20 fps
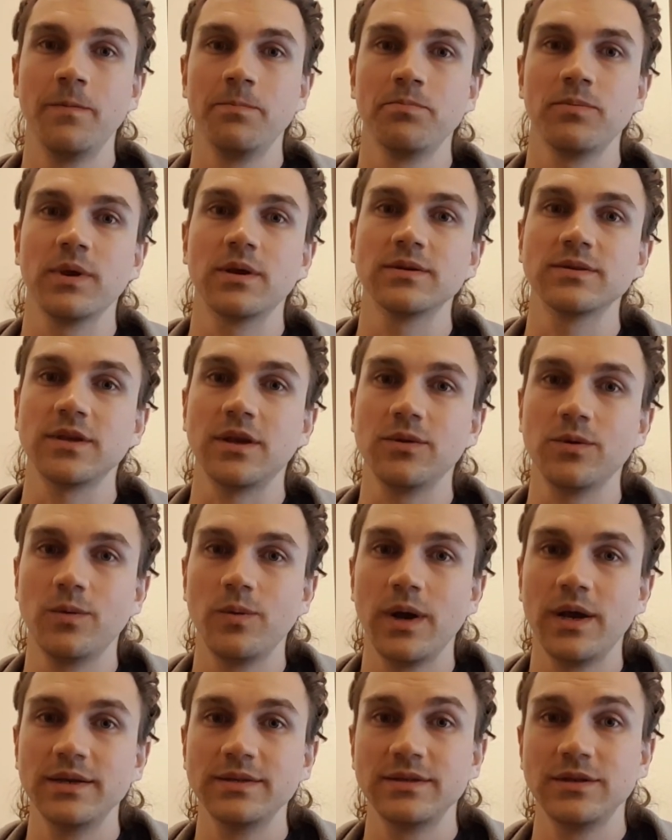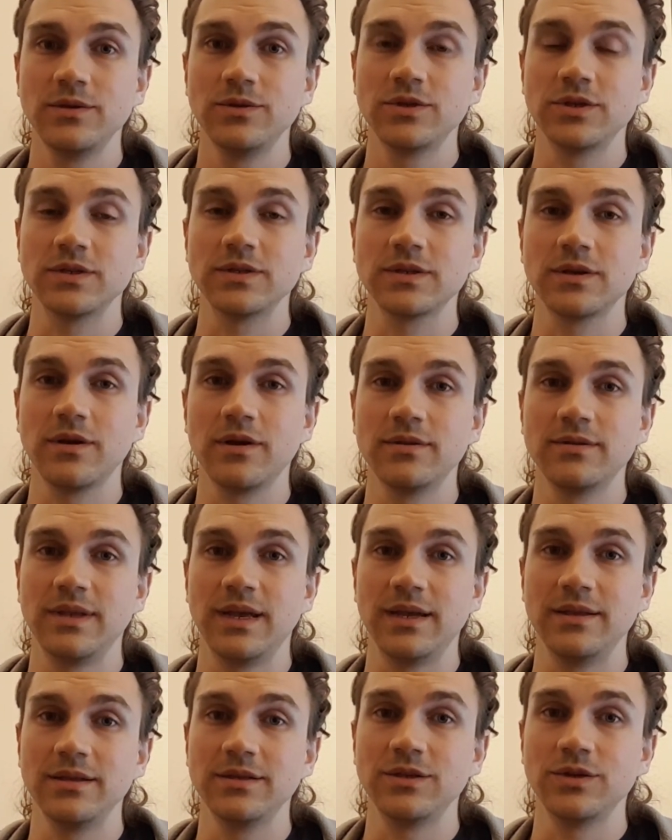because otherwise you just can't
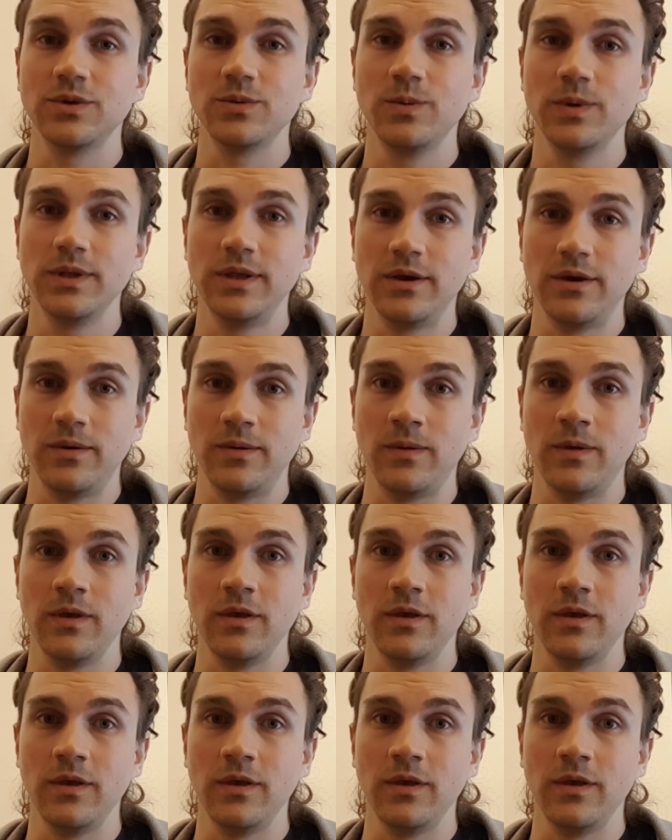edit your video.